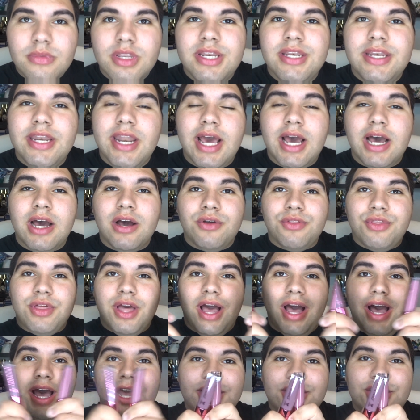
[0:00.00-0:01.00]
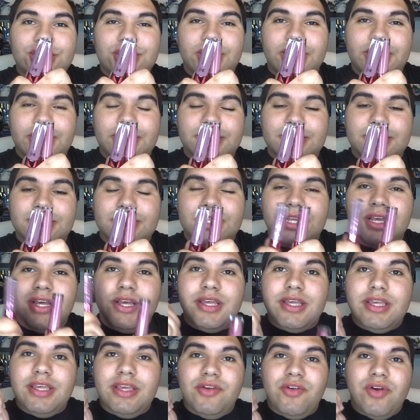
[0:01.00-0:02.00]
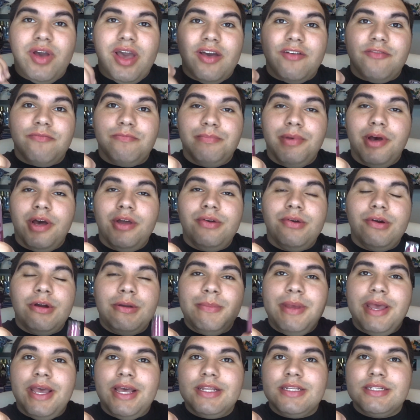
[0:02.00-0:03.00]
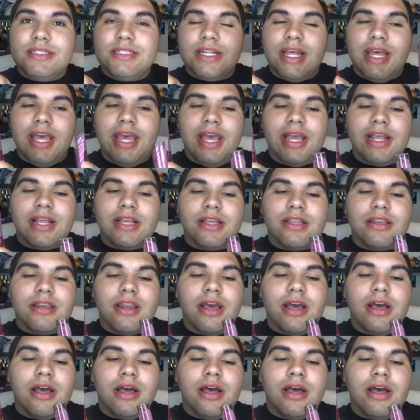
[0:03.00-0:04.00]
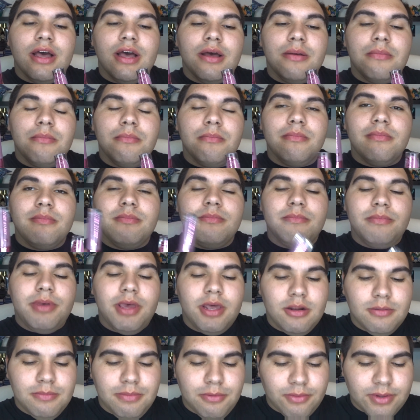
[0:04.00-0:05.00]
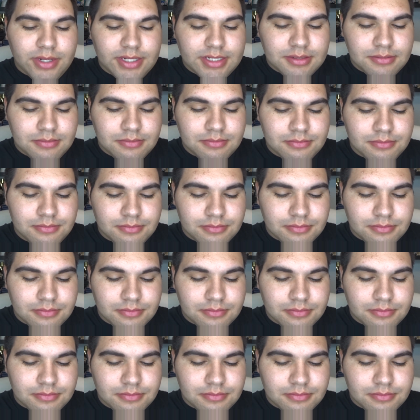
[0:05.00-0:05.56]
Now, the high shines. You have Bud Romance and Petal Poison.